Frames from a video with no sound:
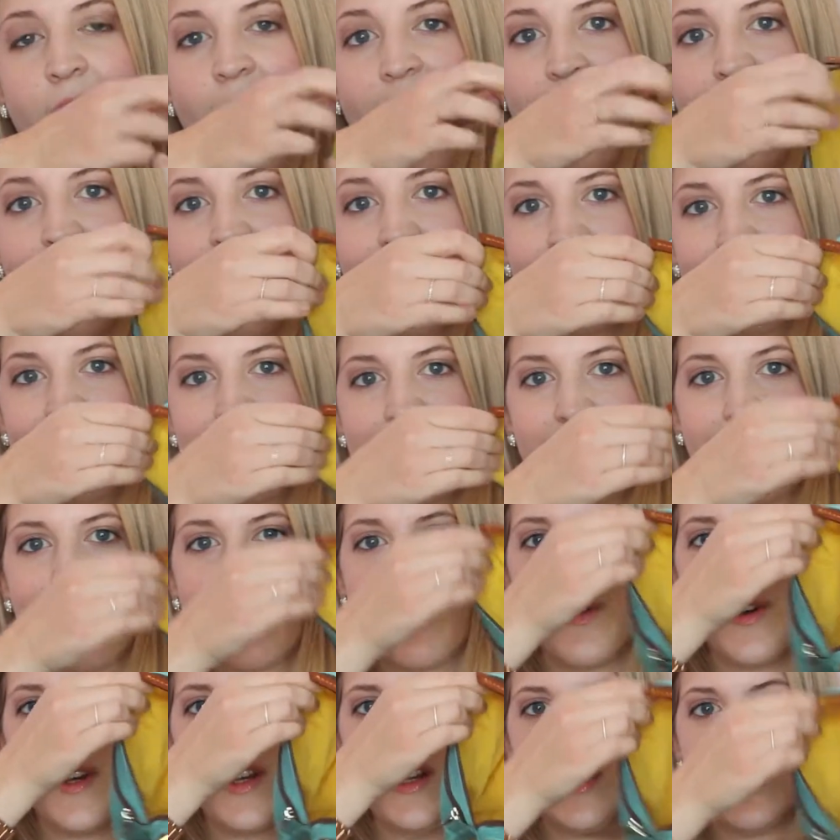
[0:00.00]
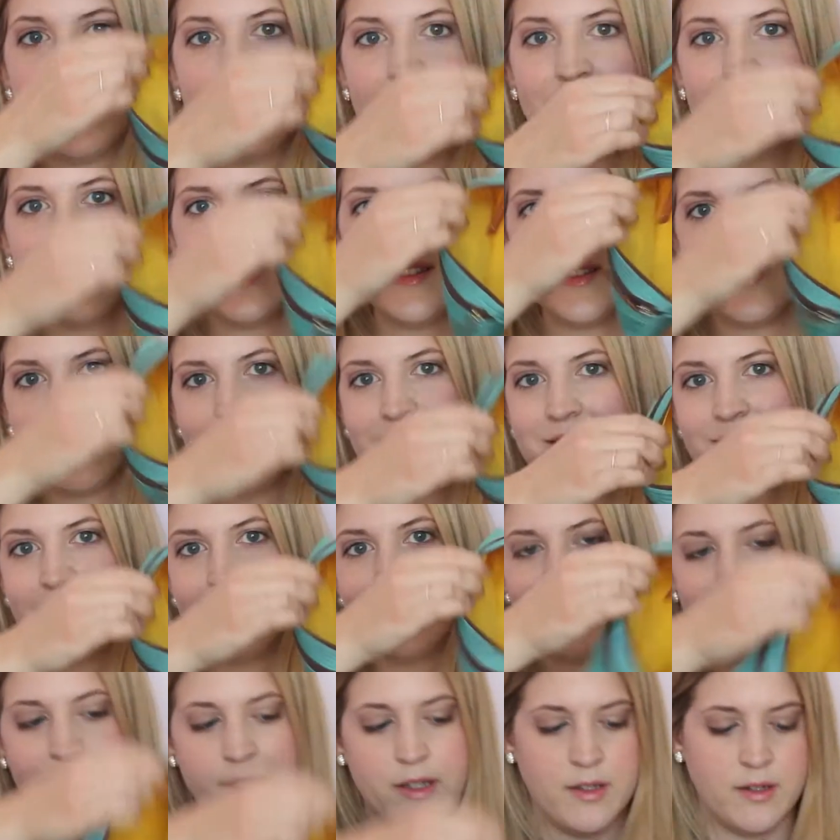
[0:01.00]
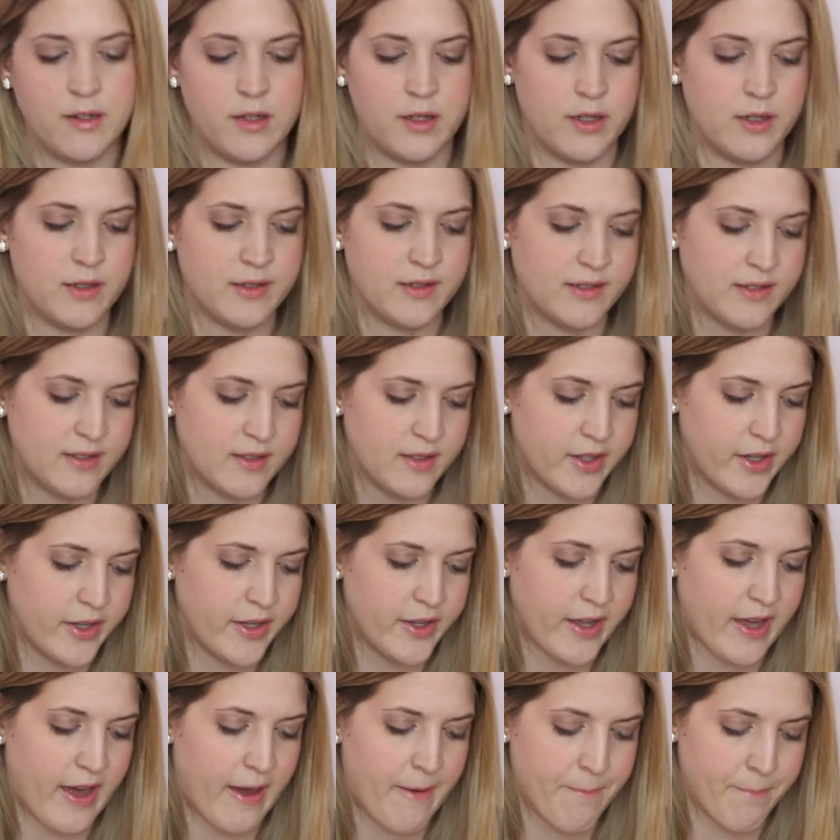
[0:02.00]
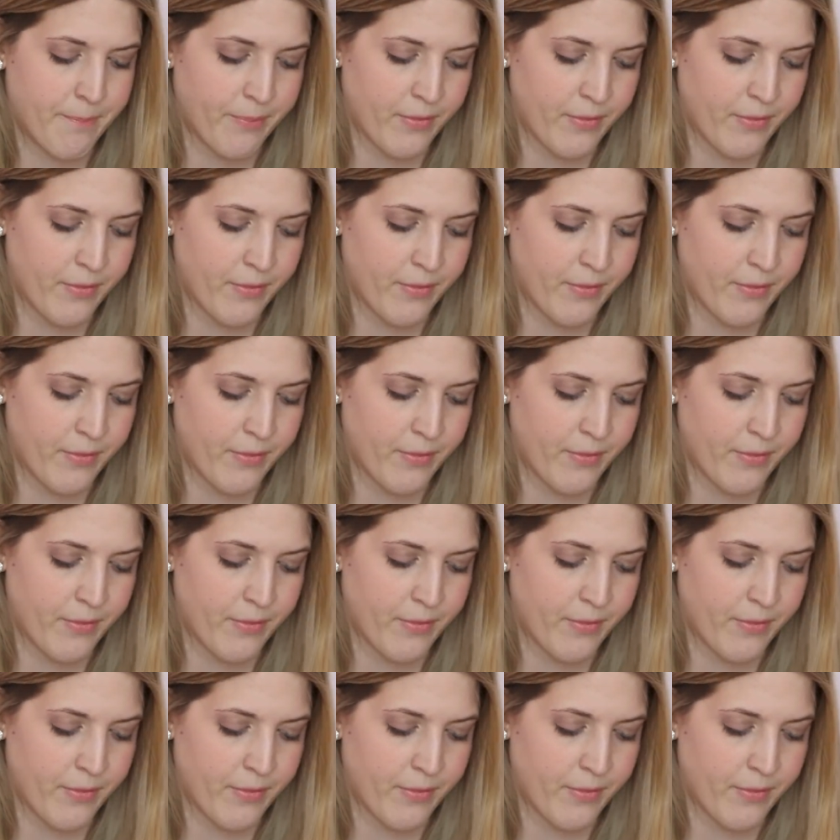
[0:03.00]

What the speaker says: And the second one. Okay.